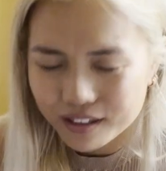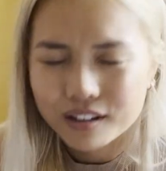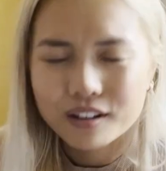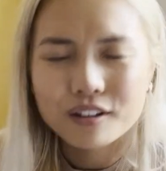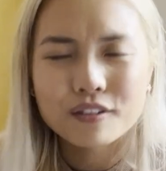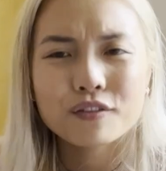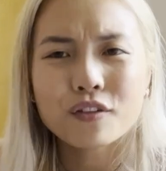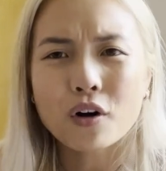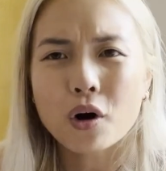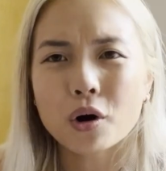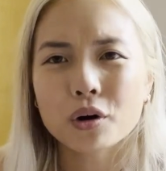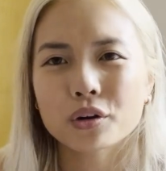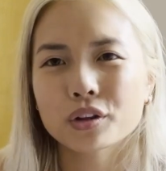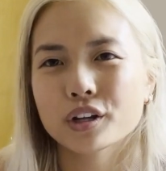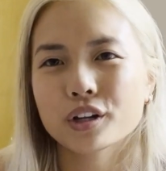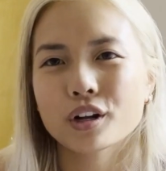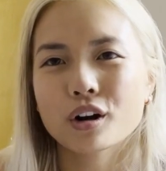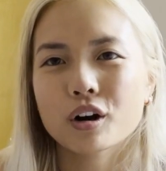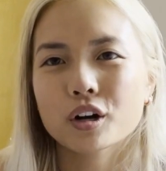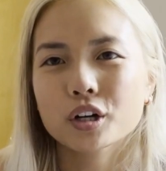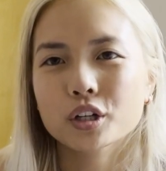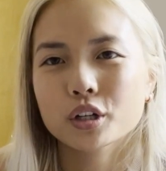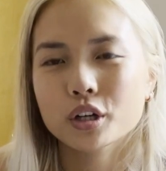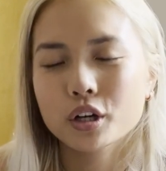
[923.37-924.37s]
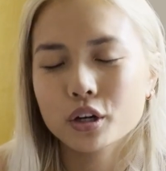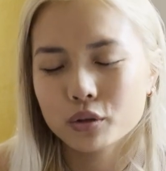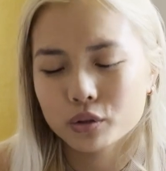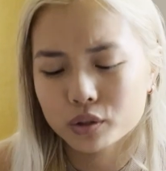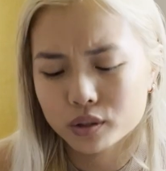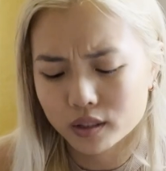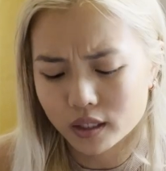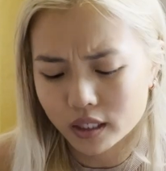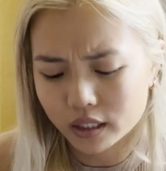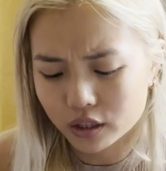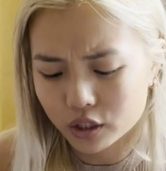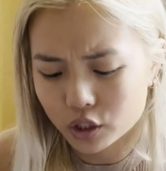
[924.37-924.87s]
far the yarn goes.
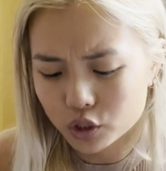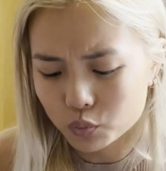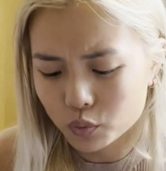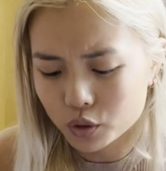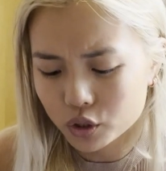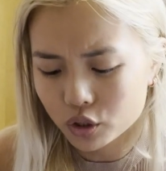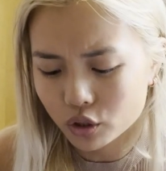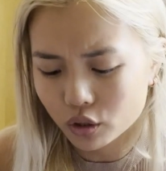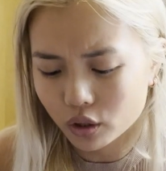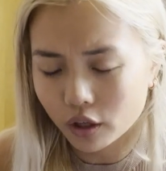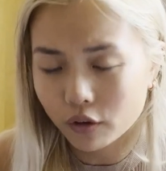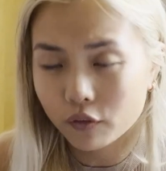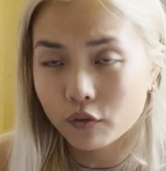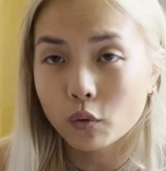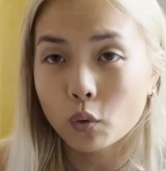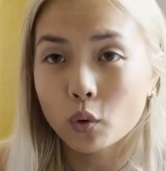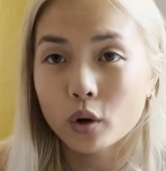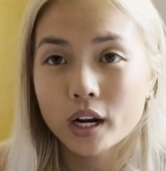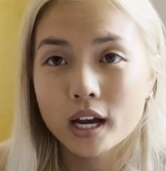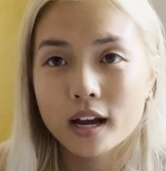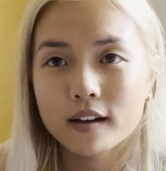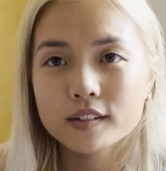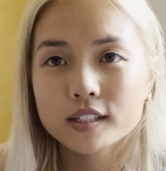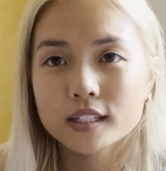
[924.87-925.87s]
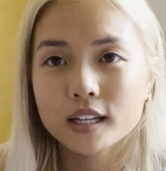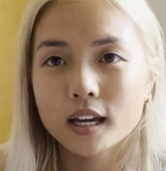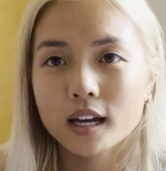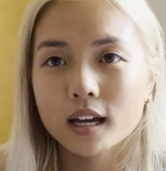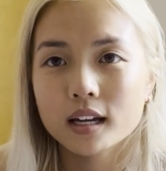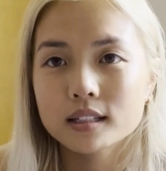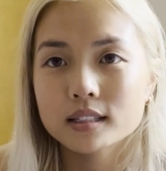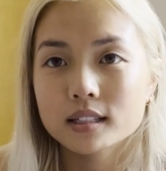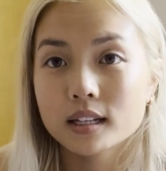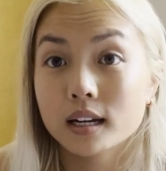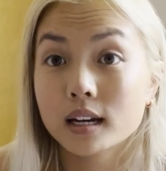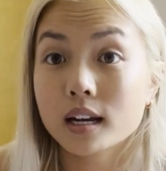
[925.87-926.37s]
Like this one took 4.5
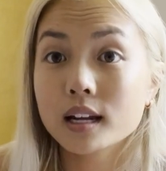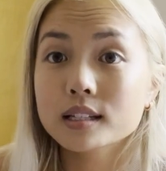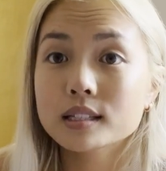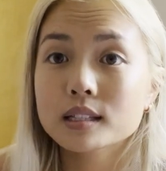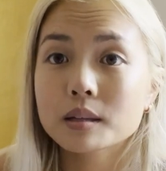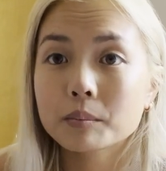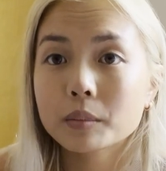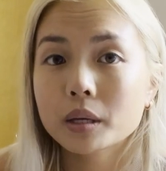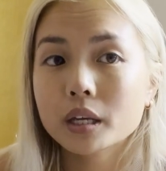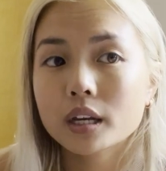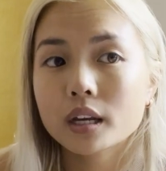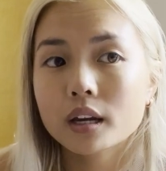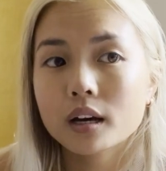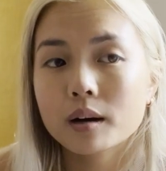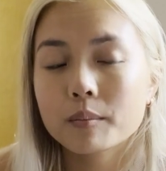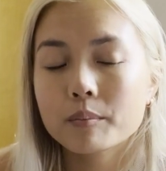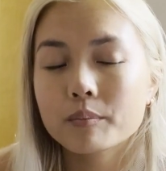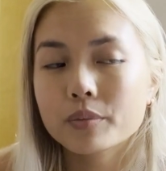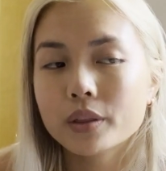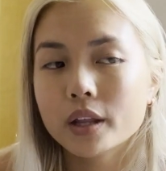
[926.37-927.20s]
skeins and it is the medium.